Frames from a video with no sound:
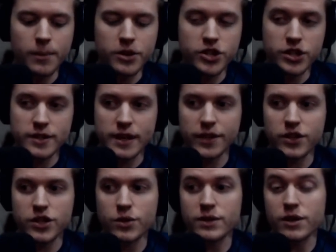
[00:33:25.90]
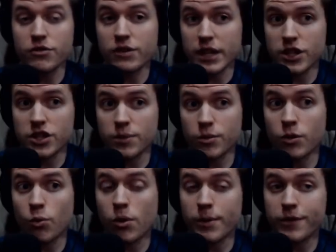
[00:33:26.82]
She said that she was in a relationship
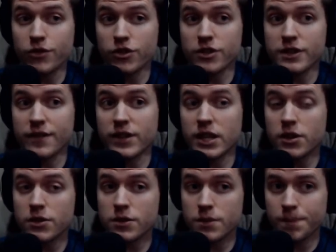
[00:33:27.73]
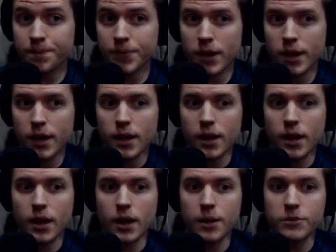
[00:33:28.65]
with a woman for 7 years.
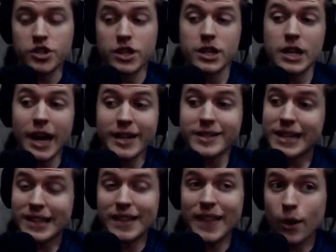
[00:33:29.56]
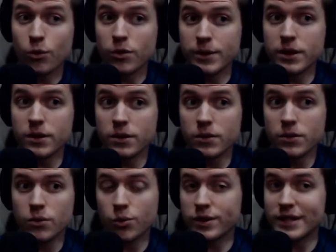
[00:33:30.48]
She did not say that that woman
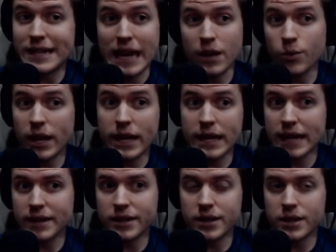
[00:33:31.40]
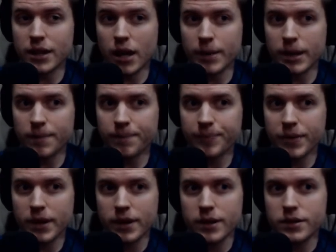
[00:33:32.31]
was in any way connected to Tommy.
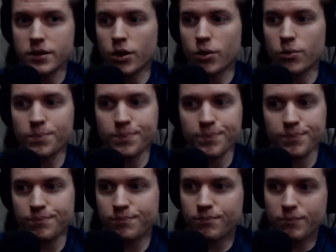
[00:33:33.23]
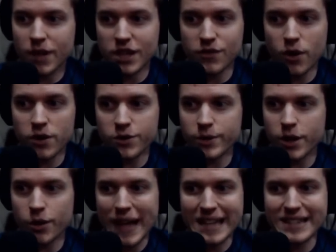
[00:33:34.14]
So as far as we
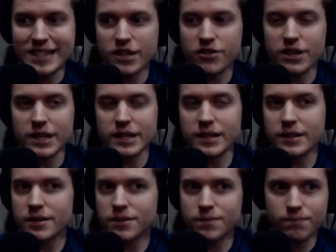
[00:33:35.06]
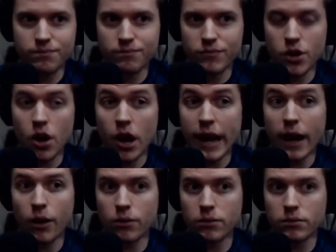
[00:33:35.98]
know, that secret is not
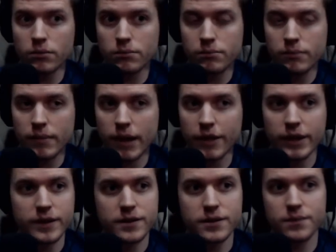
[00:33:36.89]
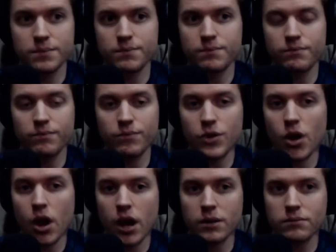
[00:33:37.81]
out. At least
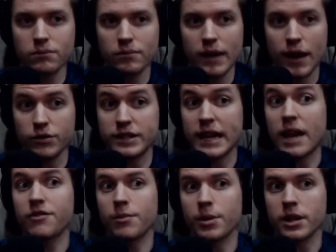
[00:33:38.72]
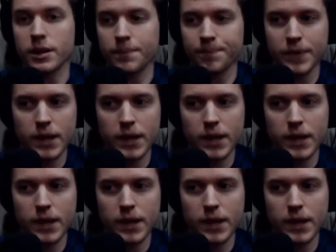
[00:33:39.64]
not out to everybody.